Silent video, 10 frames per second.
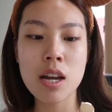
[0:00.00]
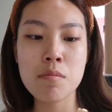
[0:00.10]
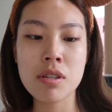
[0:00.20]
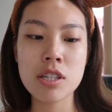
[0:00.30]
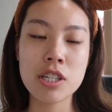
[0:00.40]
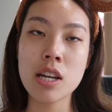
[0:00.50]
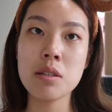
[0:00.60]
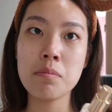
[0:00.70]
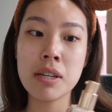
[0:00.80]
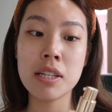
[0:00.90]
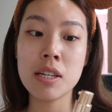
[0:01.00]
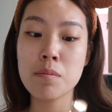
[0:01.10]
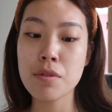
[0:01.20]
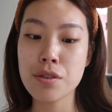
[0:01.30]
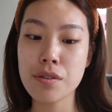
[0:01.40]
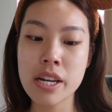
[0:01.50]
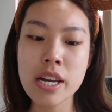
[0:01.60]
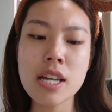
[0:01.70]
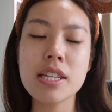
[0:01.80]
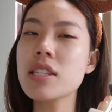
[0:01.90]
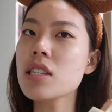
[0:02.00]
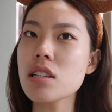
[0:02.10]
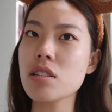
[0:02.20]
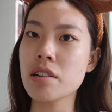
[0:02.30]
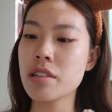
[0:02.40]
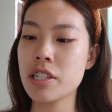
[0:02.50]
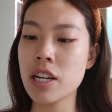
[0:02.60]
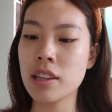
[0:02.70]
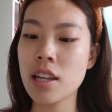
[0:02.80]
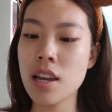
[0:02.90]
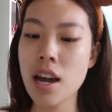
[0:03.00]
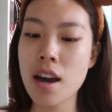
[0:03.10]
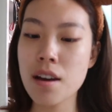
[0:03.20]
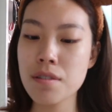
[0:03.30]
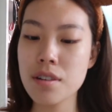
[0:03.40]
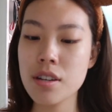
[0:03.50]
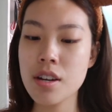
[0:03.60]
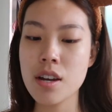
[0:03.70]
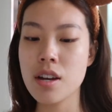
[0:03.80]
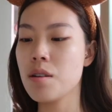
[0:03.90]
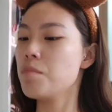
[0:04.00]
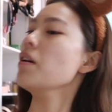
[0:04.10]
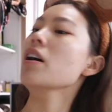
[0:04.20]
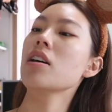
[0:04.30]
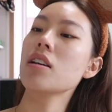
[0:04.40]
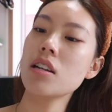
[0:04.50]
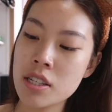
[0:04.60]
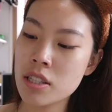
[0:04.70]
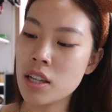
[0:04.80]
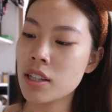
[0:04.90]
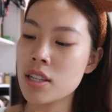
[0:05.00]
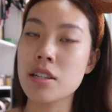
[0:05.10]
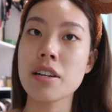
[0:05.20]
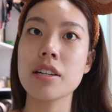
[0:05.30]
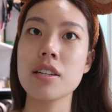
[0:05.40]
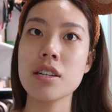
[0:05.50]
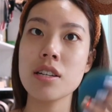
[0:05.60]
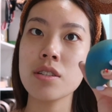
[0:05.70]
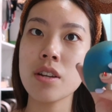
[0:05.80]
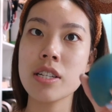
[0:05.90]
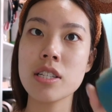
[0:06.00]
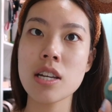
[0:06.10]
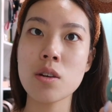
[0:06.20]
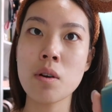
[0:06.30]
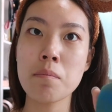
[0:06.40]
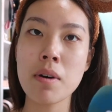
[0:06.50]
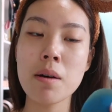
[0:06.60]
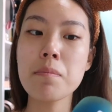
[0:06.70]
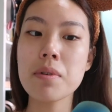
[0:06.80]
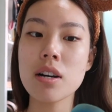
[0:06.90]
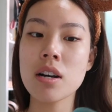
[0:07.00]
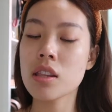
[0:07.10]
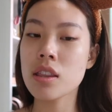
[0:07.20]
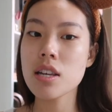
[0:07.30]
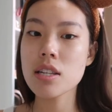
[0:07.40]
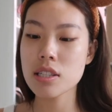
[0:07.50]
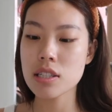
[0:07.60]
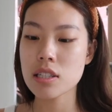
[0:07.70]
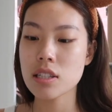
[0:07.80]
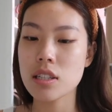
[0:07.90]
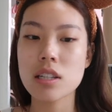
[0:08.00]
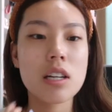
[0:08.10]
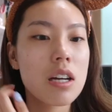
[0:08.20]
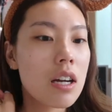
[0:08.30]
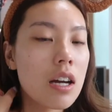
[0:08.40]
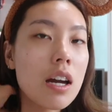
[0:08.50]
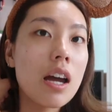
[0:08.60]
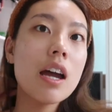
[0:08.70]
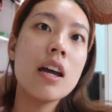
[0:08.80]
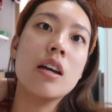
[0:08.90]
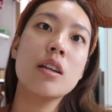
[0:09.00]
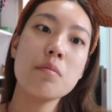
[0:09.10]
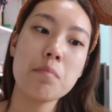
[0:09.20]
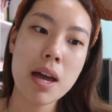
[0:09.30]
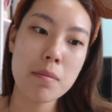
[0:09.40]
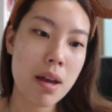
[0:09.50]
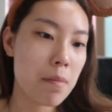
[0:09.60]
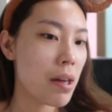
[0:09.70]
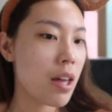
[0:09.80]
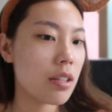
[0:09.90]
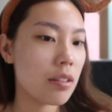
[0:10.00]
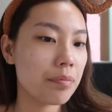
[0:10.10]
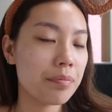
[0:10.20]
I'm in the shade medium 3. This is the darkest shade they have, but it's not that dark. So I just take one pump on this and pat, pat, pat.